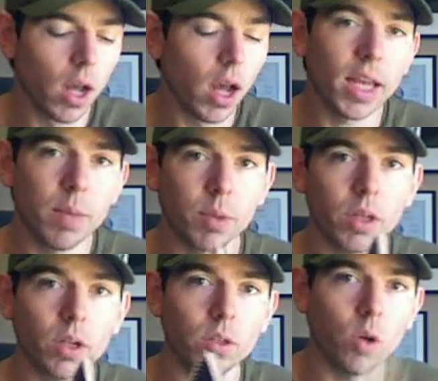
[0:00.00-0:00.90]
I keep a
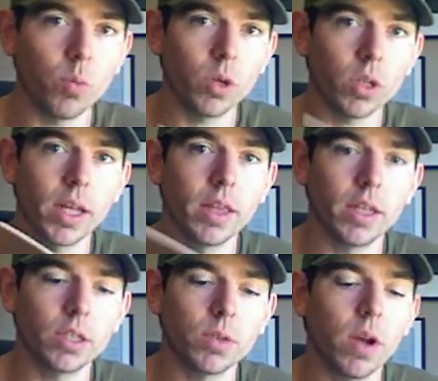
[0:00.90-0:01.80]
little notebook like
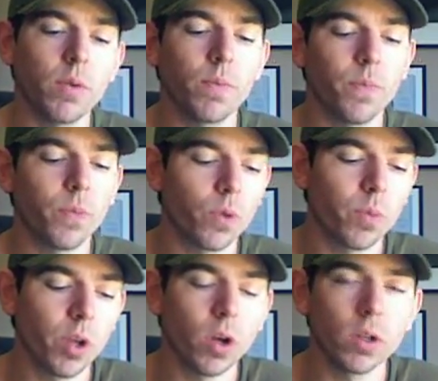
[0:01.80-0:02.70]
this around with
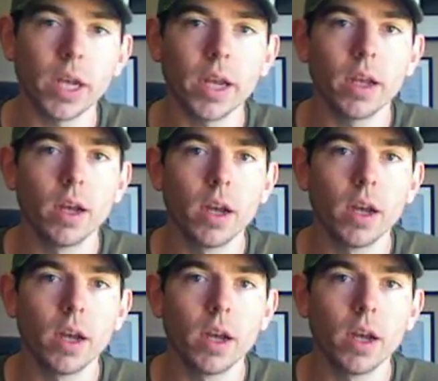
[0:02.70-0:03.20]
me all day.